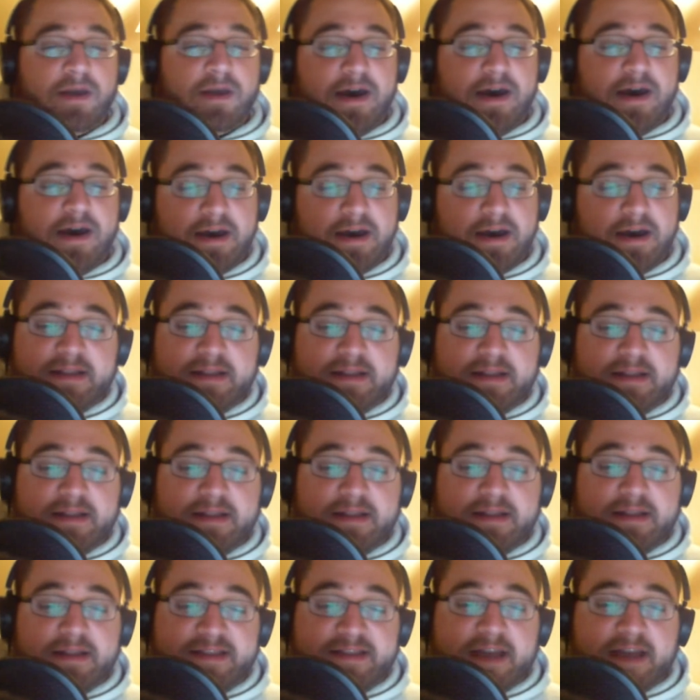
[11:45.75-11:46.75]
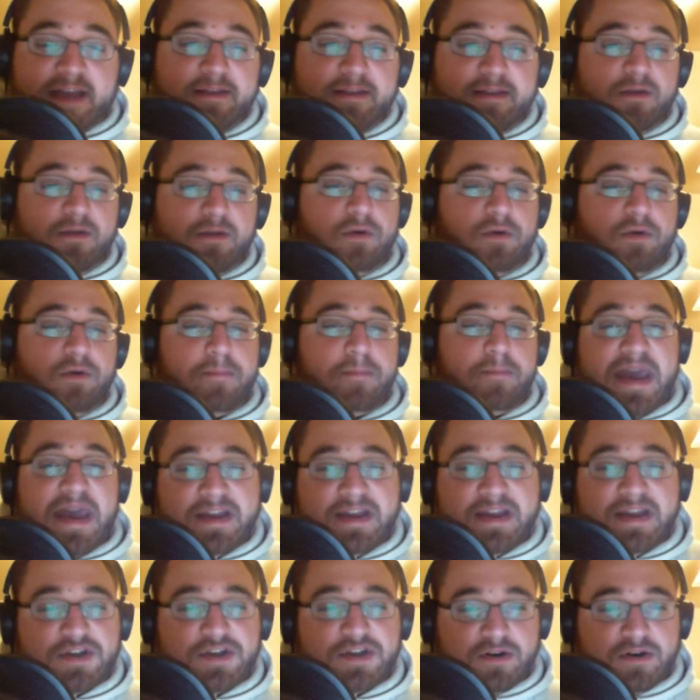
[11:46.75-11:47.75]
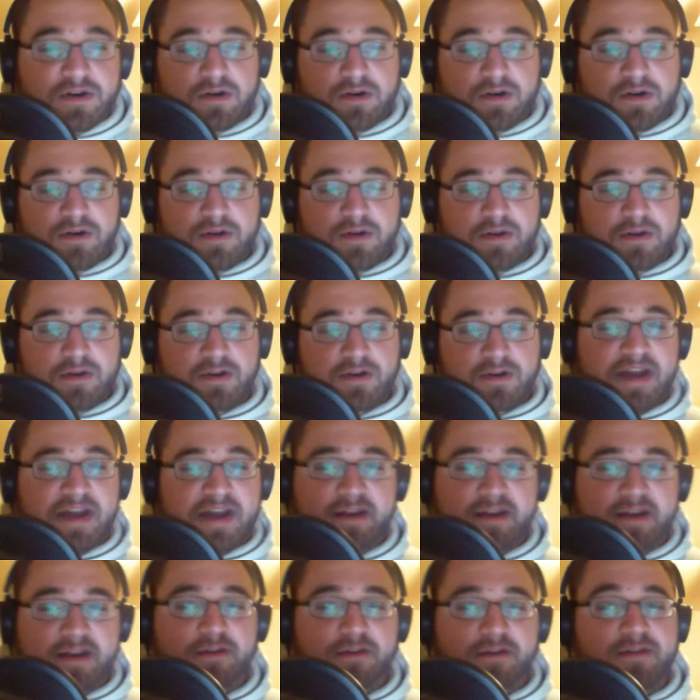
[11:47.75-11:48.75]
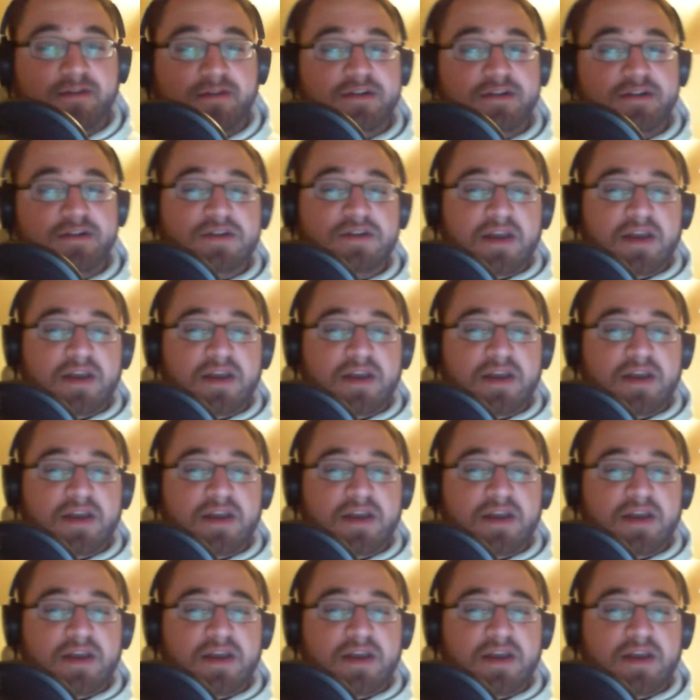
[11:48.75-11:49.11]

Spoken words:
Datally will manage your data usage,